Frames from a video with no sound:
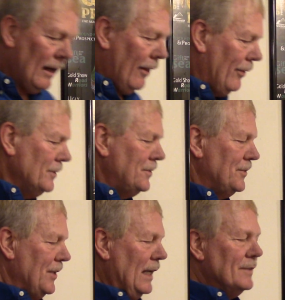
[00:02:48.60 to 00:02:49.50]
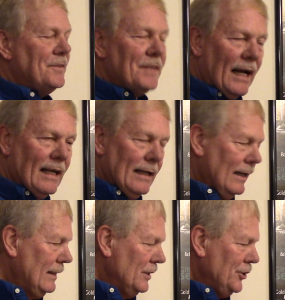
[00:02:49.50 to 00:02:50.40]
This is the second
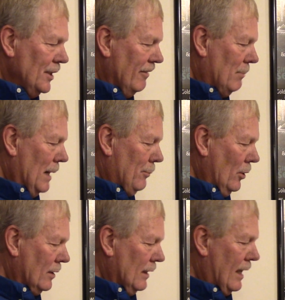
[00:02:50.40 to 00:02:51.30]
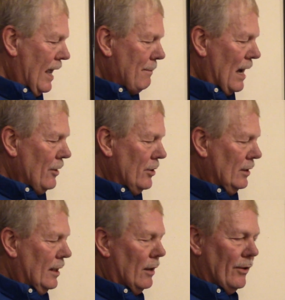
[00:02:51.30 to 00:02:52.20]
edition of my book that came out. You
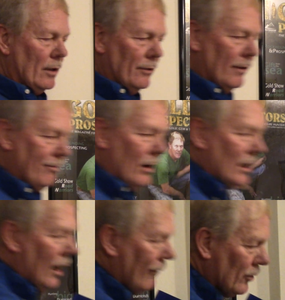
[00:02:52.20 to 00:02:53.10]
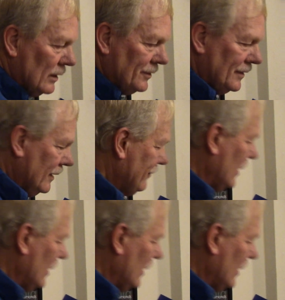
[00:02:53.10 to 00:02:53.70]
can tell the front cover is different.